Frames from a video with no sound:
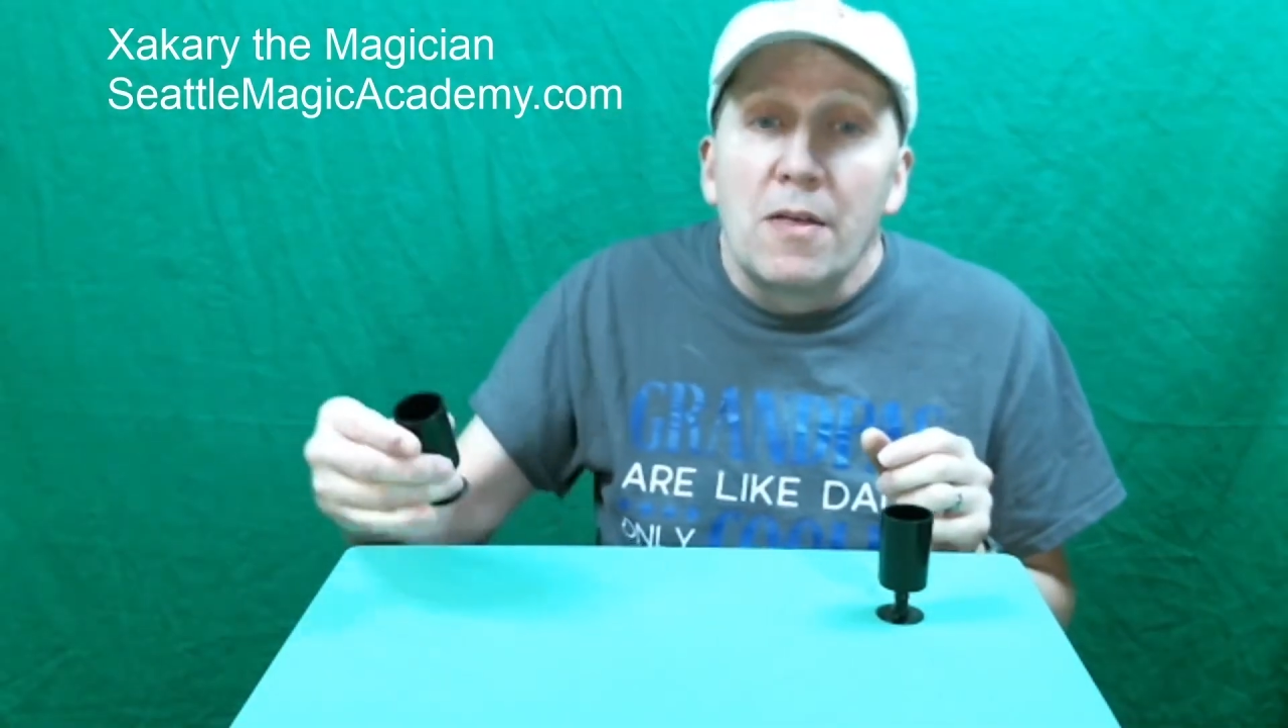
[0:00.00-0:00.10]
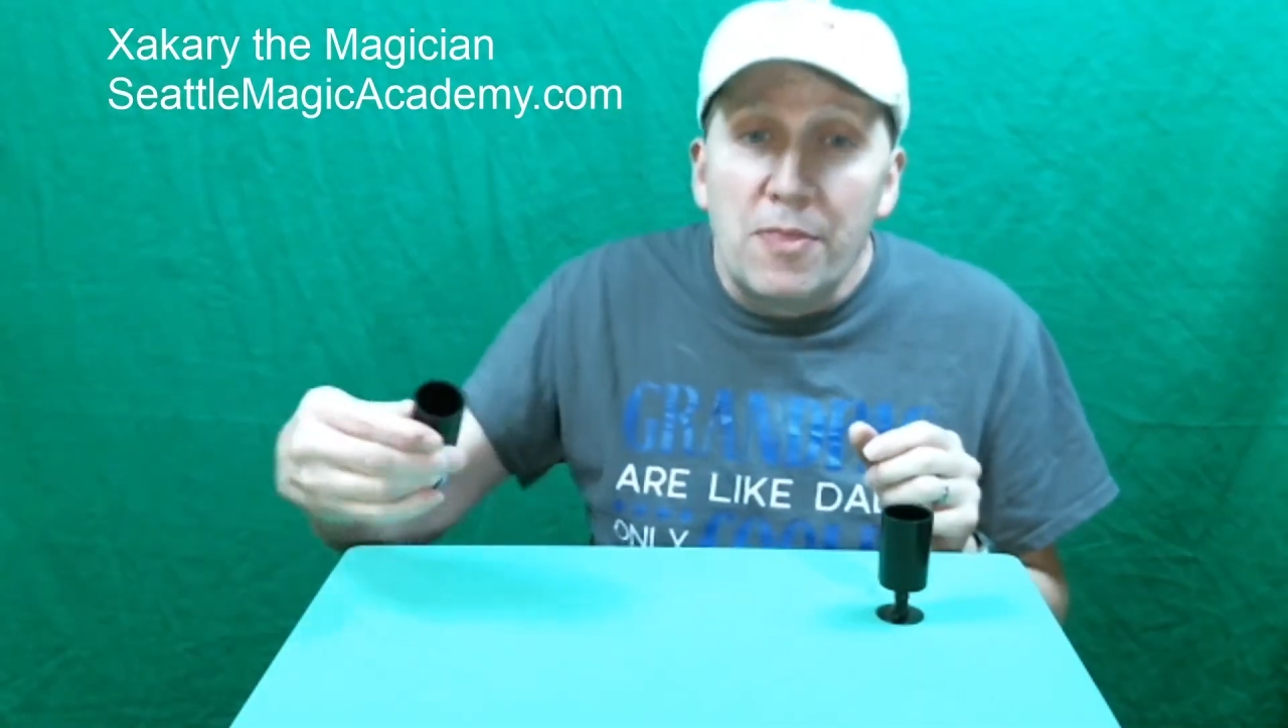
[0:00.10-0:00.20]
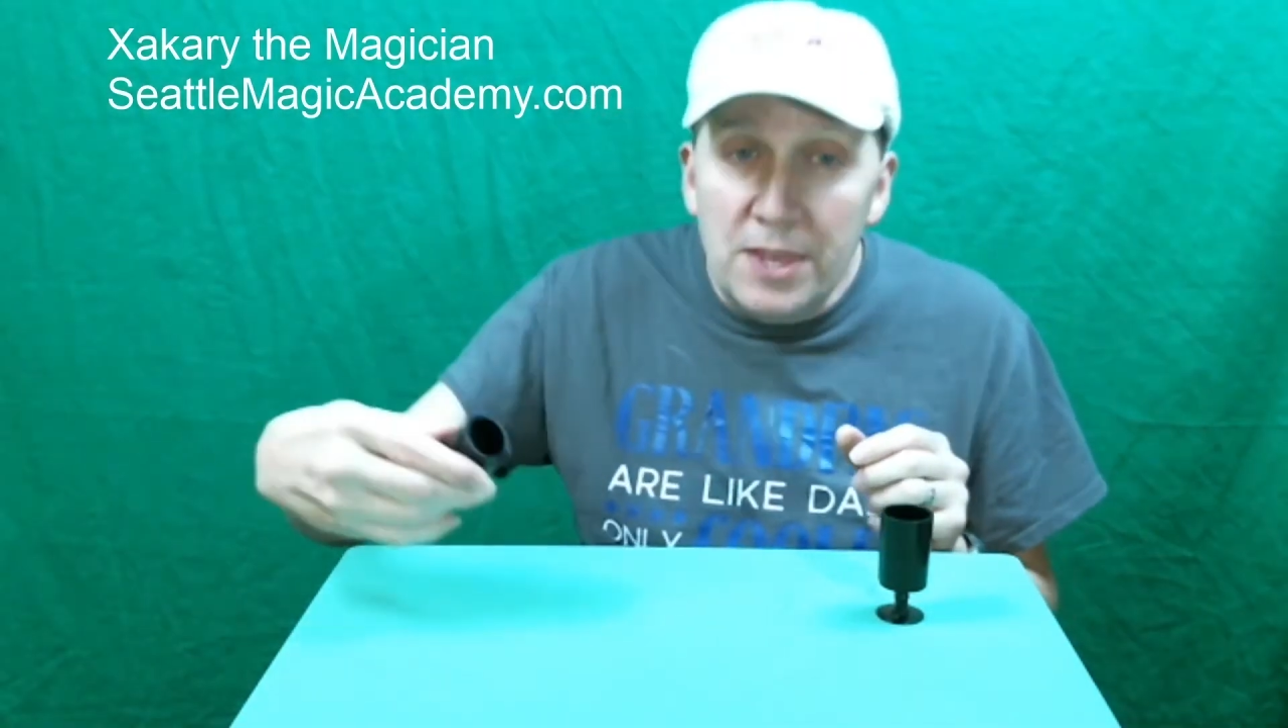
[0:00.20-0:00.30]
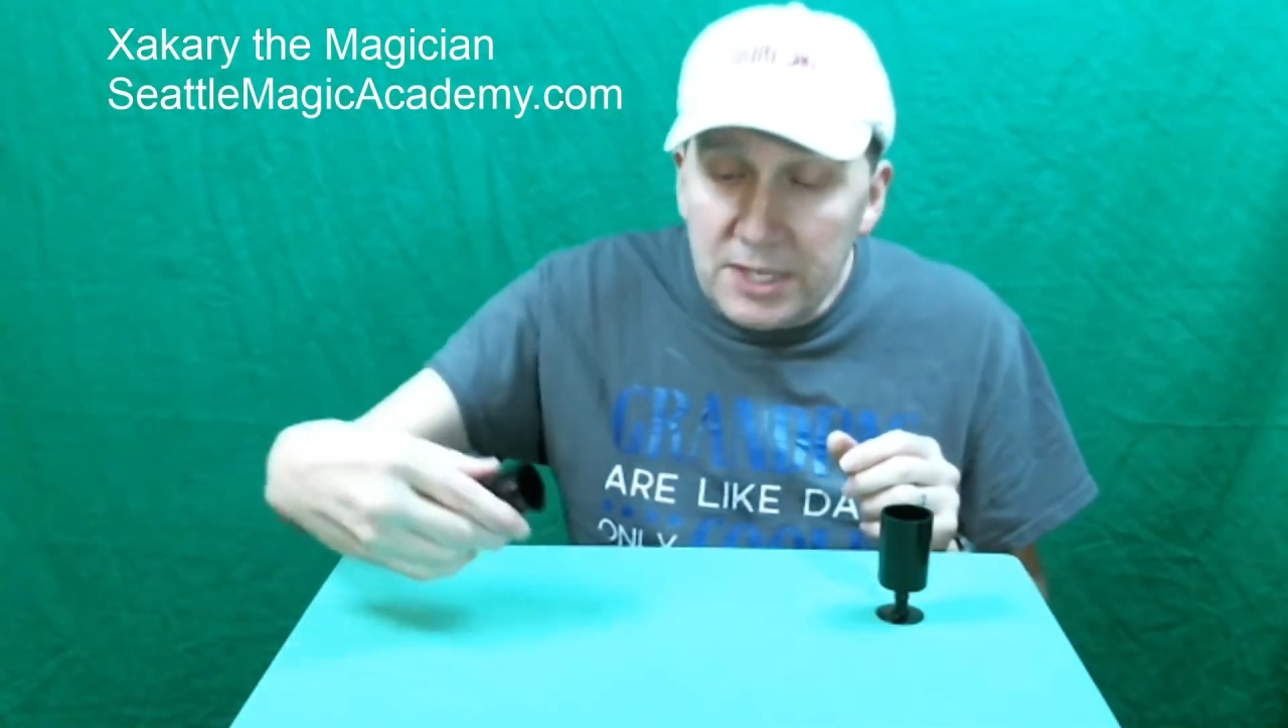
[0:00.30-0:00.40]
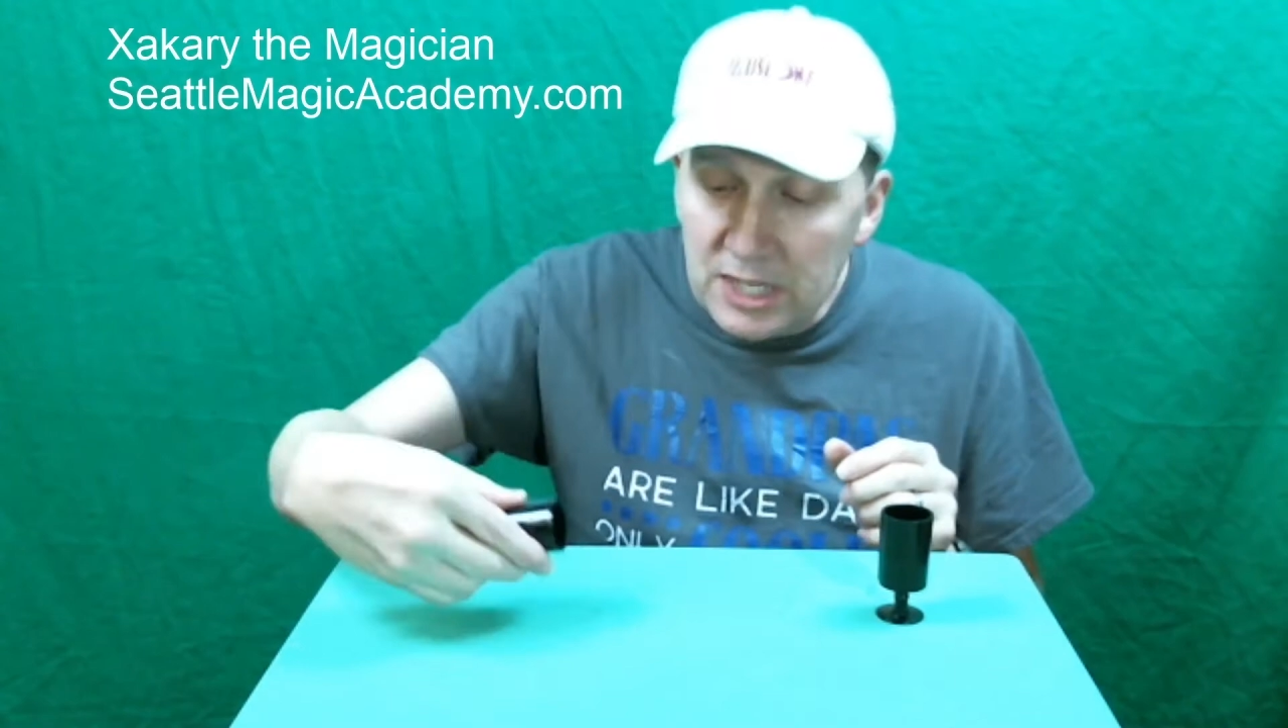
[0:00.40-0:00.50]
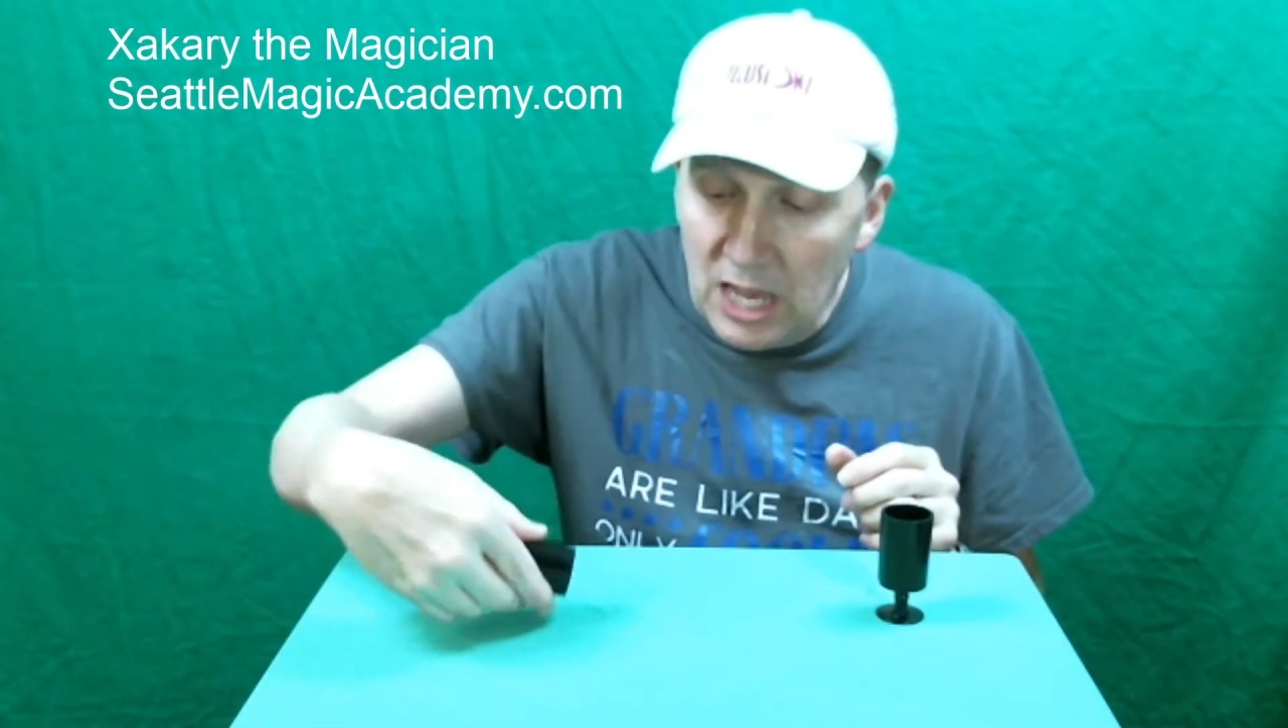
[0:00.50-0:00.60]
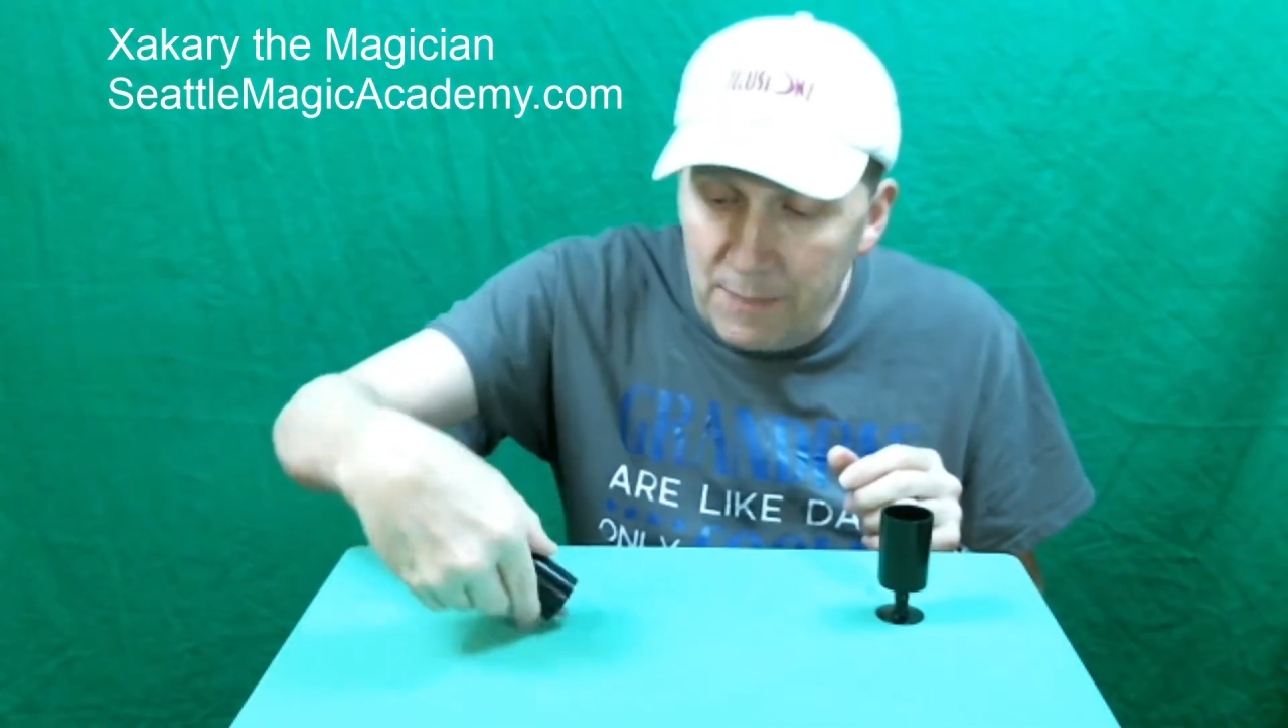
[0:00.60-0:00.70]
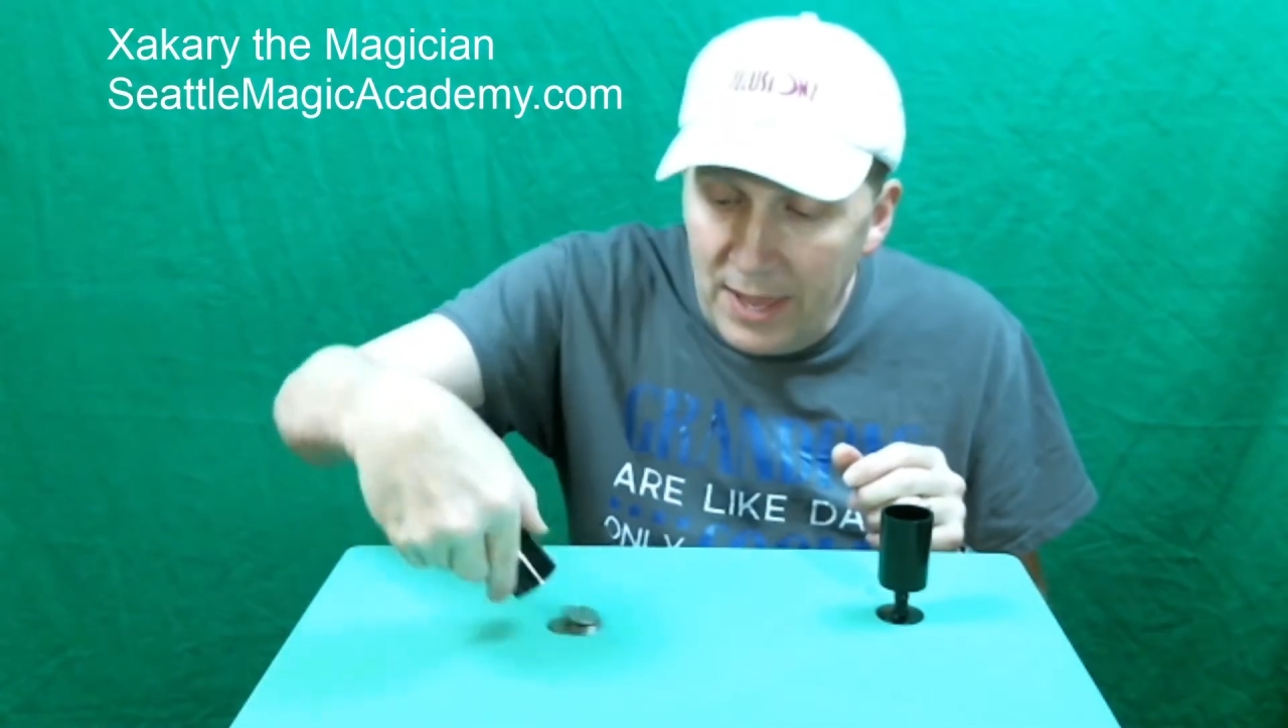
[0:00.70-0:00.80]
this cup